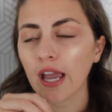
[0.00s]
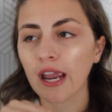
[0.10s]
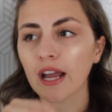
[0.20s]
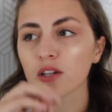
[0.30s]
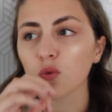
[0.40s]

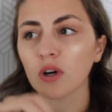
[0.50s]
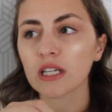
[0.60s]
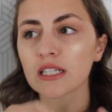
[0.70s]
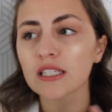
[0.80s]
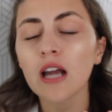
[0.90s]
and what
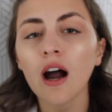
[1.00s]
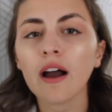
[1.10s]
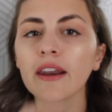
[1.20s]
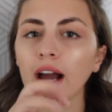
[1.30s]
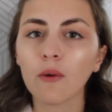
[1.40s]
it is
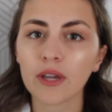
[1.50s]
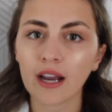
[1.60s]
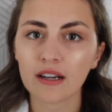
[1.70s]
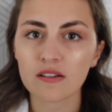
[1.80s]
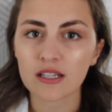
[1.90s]
not and how we
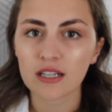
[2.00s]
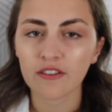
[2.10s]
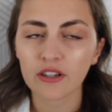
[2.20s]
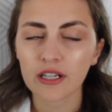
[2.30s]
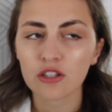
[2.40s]
kind of
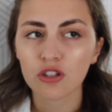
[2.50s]
discovered it.